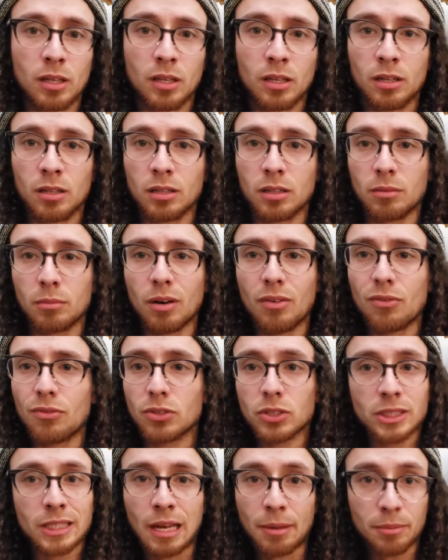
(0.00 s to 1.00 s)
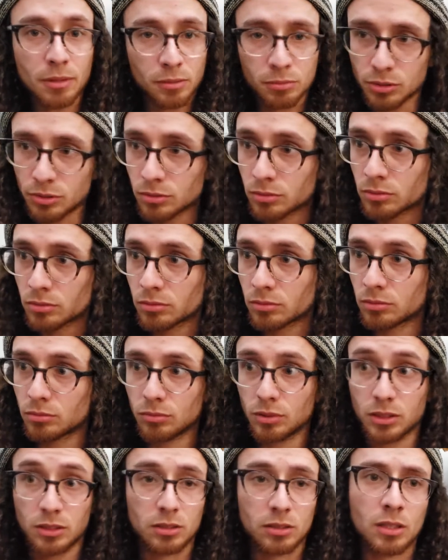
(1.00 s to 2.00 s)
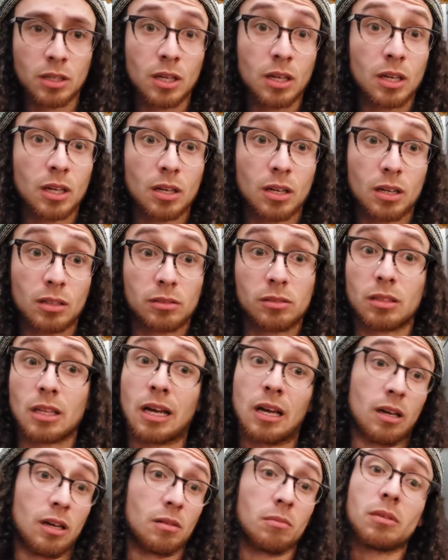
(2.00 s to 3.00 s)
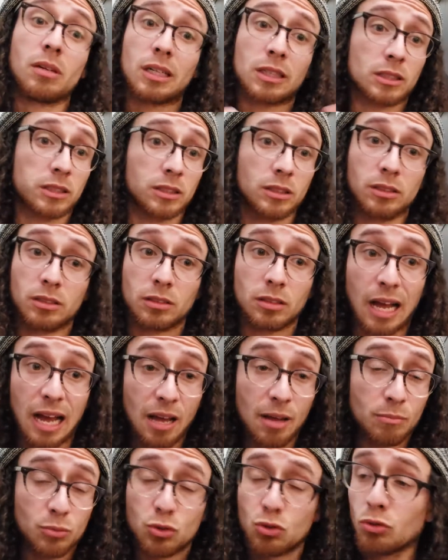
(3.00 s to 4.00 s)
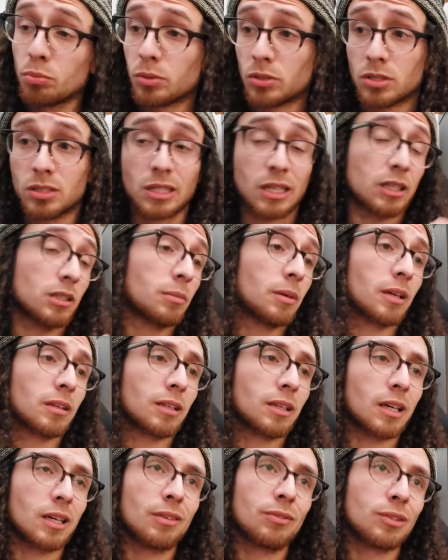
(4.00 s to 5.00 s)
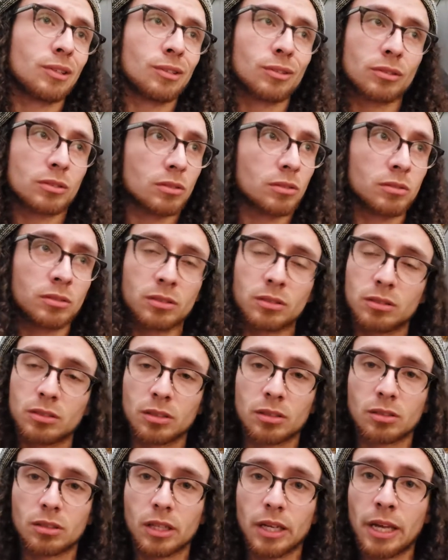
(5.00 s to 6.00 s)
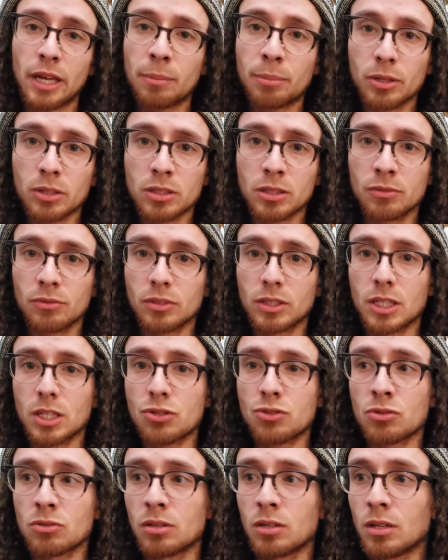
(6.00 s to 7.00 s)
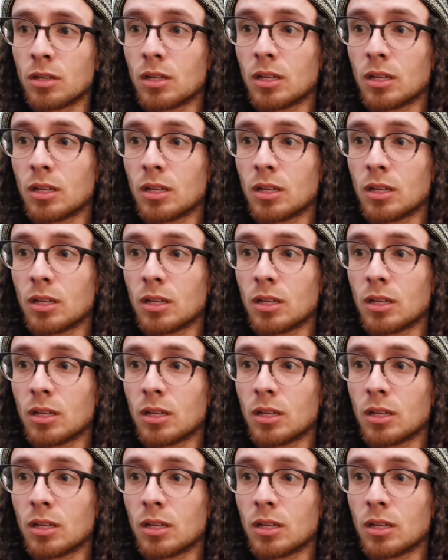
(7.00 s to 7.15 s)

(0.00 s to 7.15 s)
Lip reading: Marvel vs. Capcom 2, which I'm super psyched about that, even though it's only, you know, an 8-person invitational.